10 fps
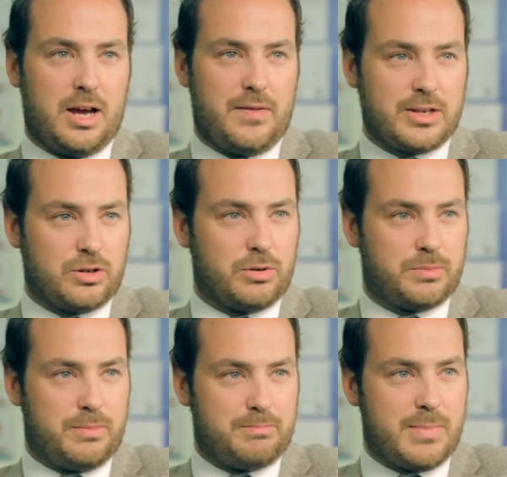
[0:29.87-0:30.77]
And that's always
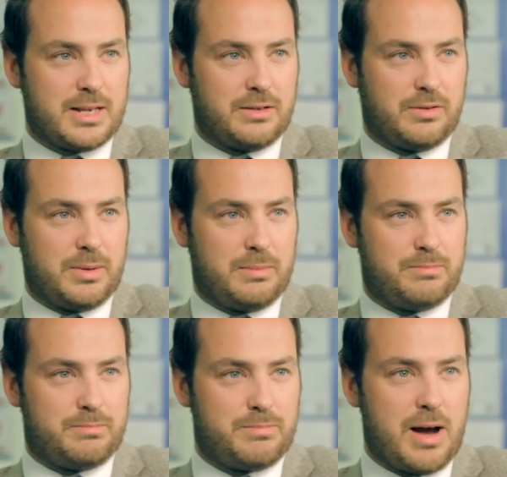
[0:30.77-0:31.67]
massively been
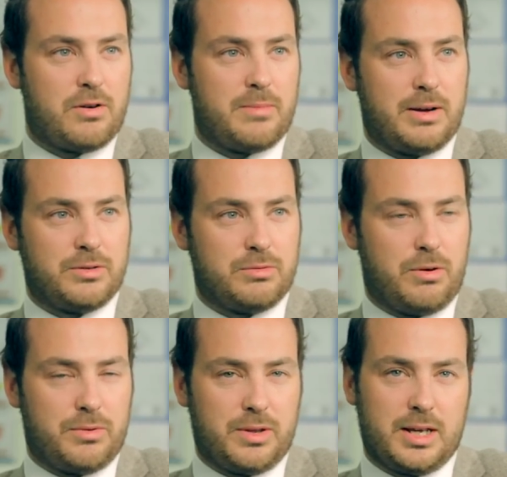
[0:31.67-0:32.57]
paramount to
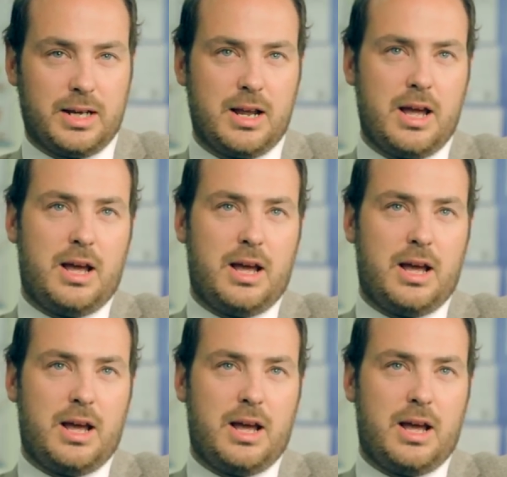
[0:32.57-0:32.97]
what we're thinking.